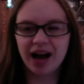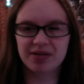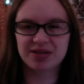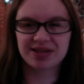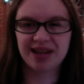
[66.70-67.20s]
I
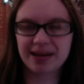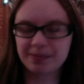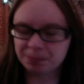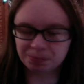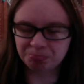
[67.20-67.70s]
was just like,
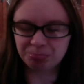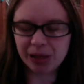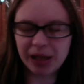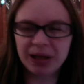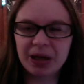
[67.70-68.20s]

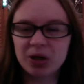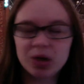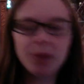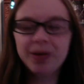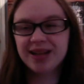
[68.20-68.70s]
like
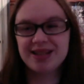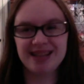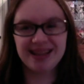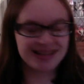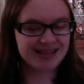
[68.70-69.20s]
nobody had
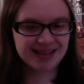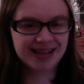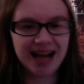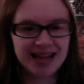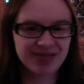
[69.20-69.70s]
seen this
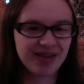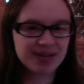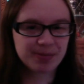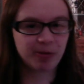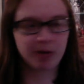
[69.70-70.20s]
guy's face
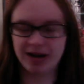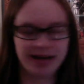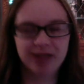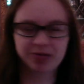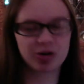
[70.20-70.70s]
before, and
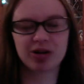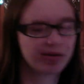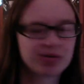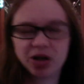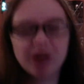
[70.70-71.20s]
now Giorno
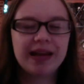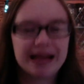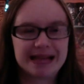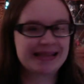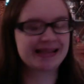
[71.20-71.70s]
suddenly
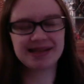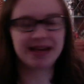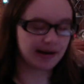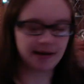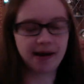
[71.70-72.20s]
gets to see
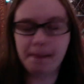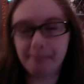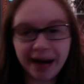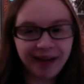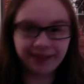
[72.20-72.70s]
it.
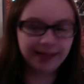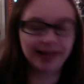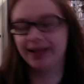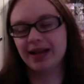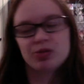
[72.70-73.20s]

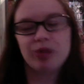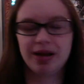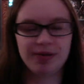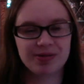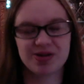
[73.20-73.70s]
Apparently, that's what
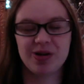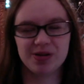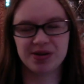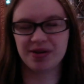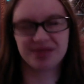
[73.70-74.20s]
he was
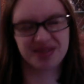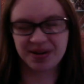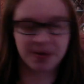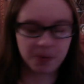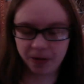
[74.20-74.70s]
told. So I'm just
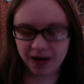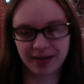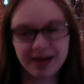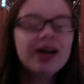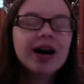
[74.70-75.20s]
like, okay
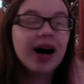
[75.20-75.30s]
then.